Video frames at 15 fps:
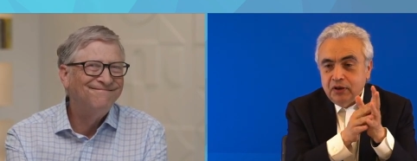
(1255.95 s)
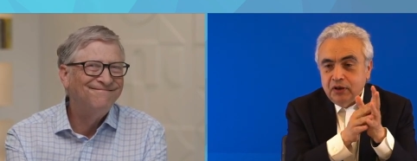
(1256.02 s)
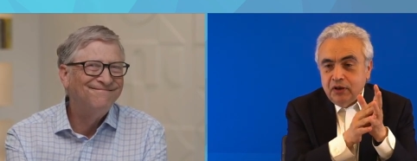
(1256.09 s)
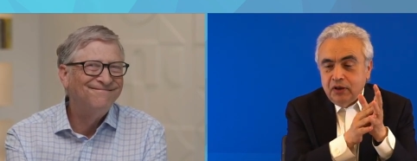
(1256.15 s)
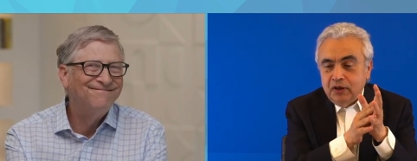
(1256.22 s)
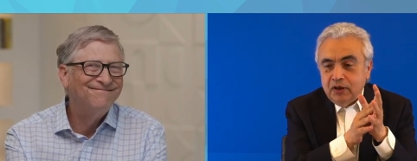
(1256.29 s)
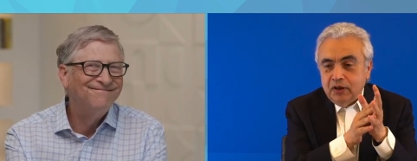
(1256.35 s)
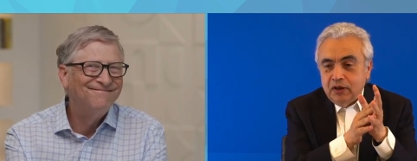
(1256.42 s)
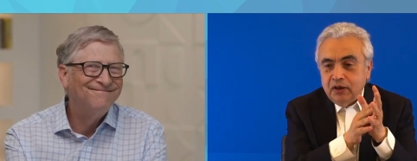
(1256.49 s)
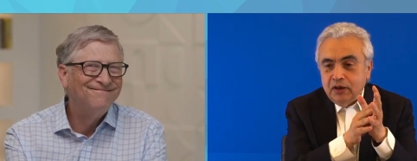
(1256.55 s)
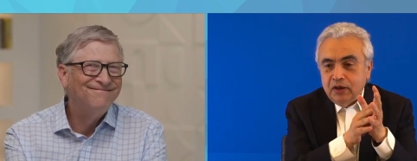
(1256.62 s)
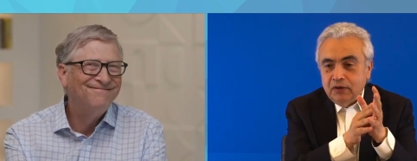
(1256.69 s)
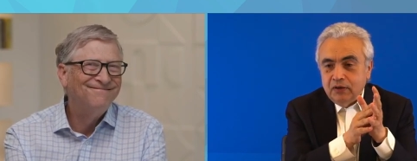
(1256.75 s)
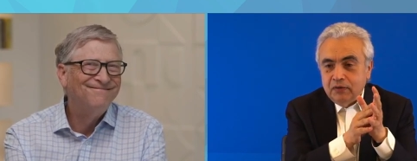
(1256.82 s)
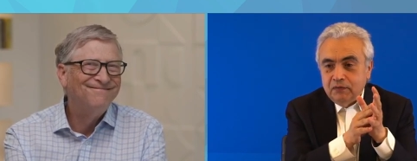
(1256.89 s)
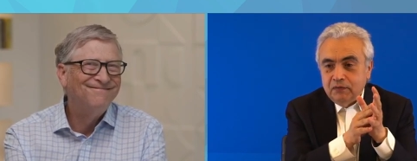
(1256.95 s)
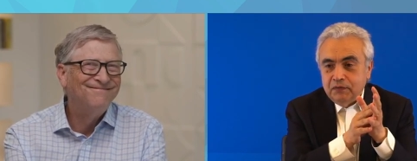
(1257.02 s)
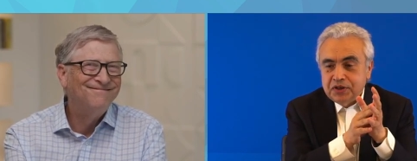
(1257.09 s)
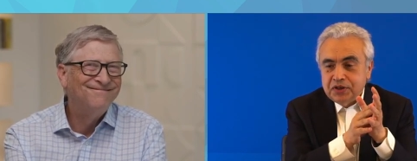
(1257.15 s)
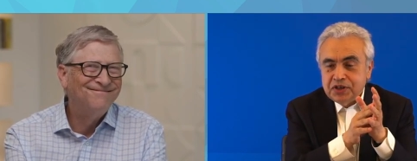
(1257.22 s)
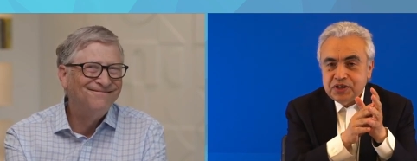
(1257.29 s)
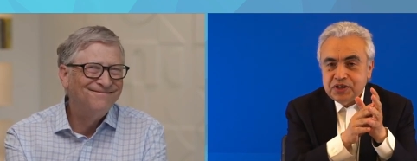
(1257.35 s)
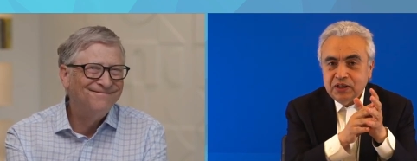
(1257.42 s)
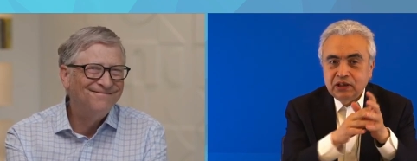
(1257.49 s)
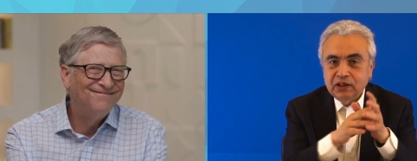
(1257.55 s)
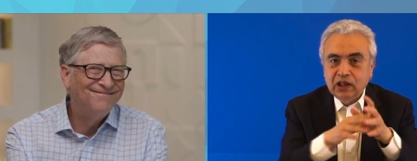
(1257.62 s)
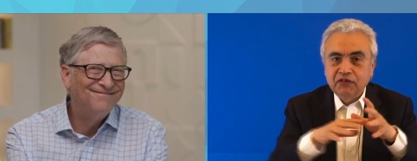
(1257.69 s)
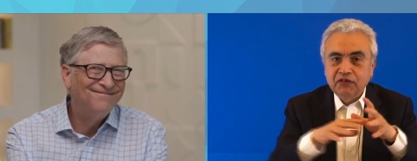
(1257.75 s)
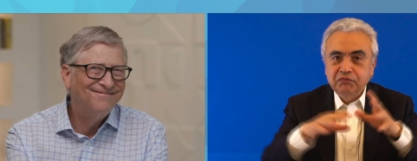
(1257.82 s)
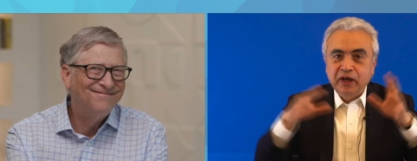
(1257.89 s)
Speaker 1: uh, which is loved
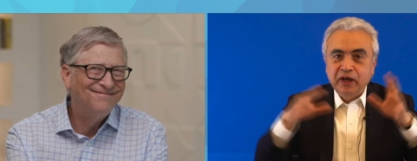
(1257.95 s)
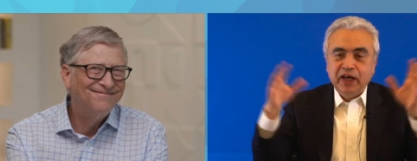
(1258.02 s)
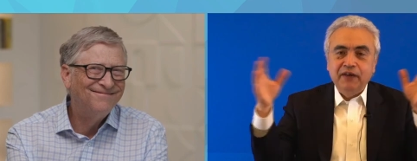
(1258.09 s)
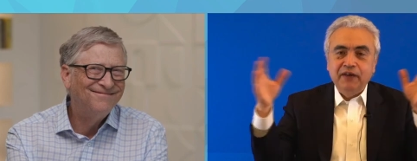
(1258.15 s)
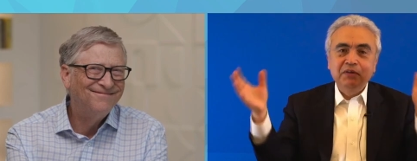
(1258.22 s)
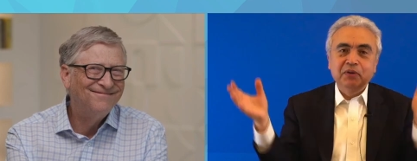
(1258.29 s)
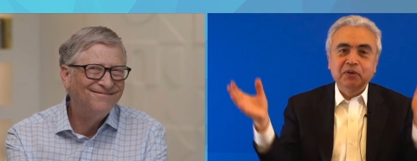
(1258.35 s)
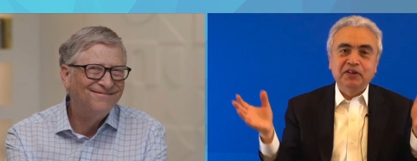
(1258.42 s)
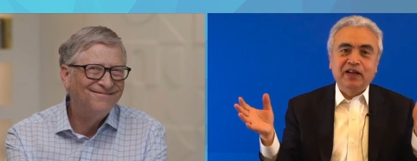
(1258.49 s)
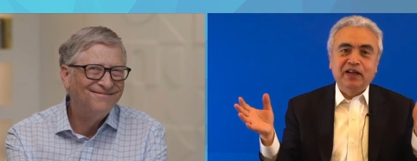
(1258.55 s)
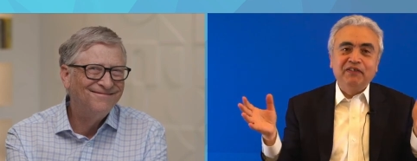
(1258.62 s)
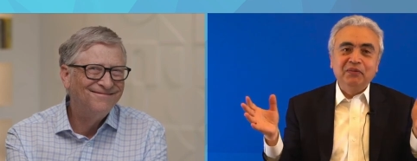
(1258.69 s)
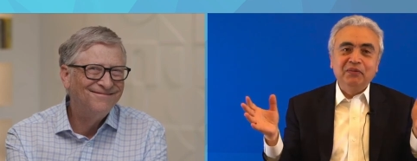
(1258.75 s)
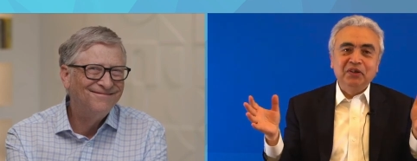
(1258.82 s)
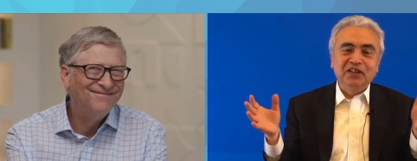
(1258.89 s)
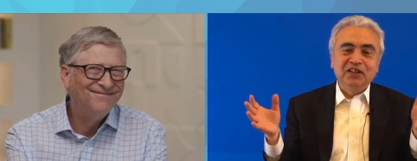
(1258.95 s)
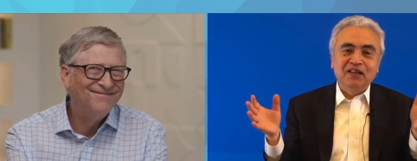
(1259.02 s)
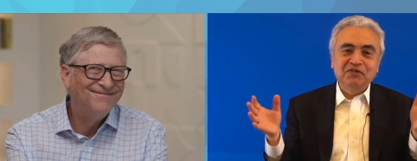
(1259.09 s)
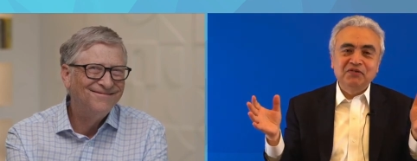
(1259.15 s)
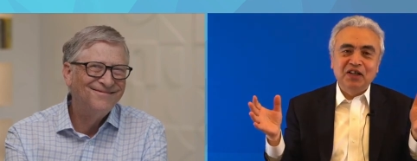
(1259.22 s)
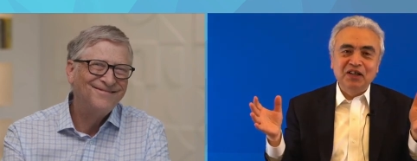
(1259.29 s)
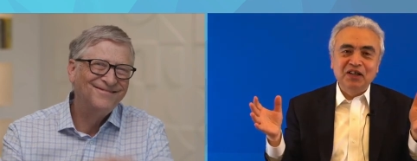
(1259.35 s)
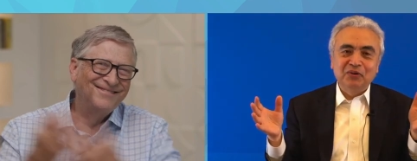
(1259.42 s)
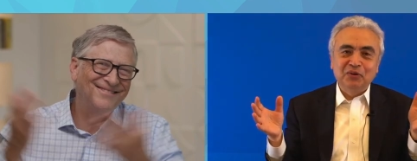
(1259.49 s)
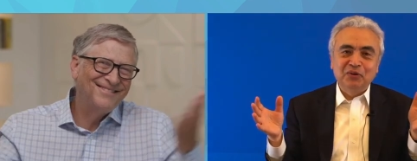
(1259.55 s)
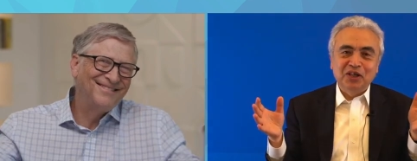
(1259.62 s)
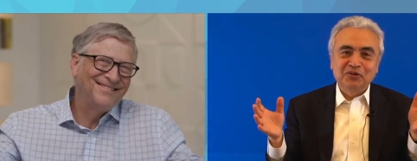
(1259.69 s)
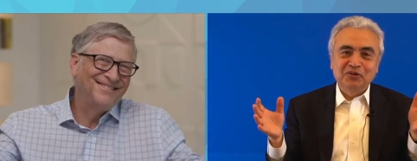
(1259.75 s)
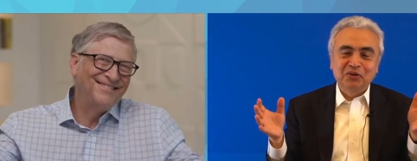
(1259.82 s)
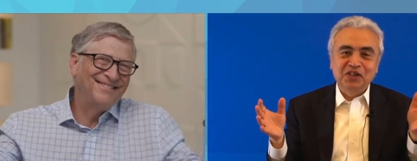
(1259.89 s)
by everybody. Everybody loves hydrogen, so it
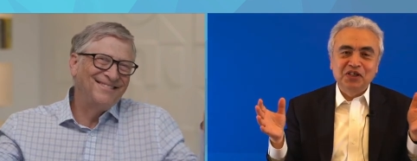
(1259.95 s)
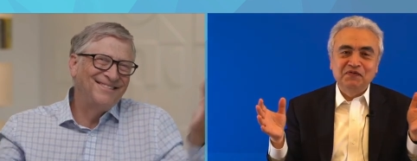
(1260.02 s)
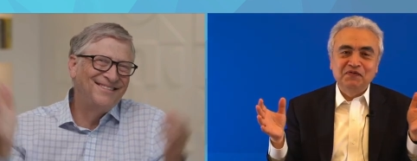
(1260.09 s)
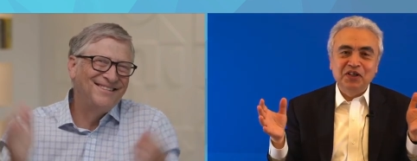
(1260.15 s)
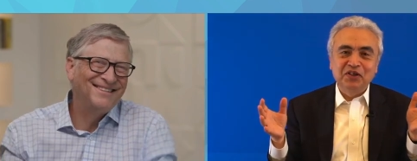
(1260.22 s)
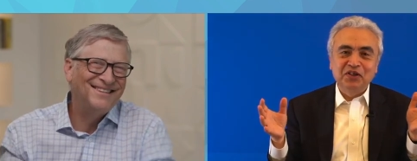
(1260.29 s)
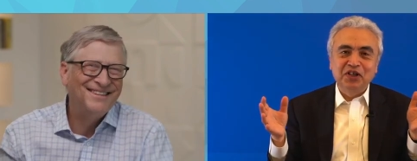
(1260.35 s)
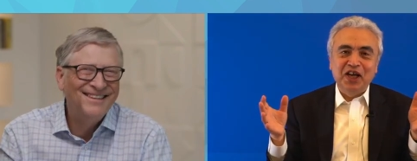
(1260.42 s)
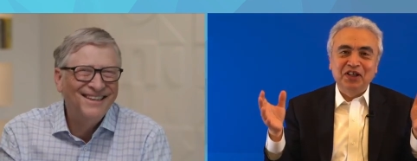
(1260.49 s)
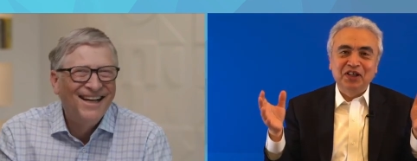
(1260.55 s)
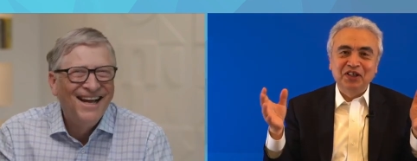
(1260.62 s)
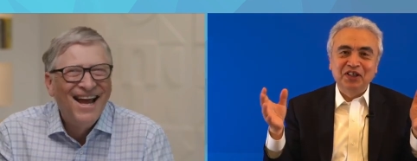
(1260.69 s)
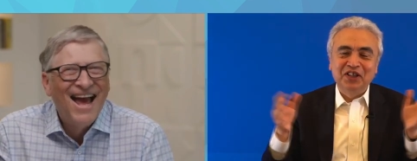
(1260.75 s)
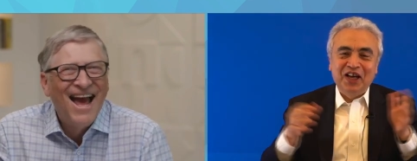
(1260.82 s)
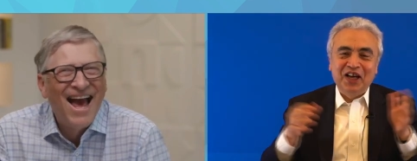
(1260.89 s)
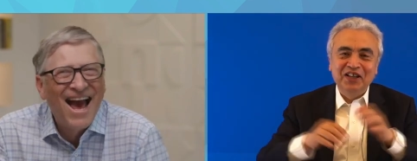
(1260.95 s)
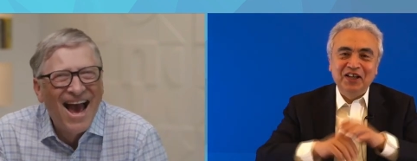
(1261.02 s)
is very rare in the energy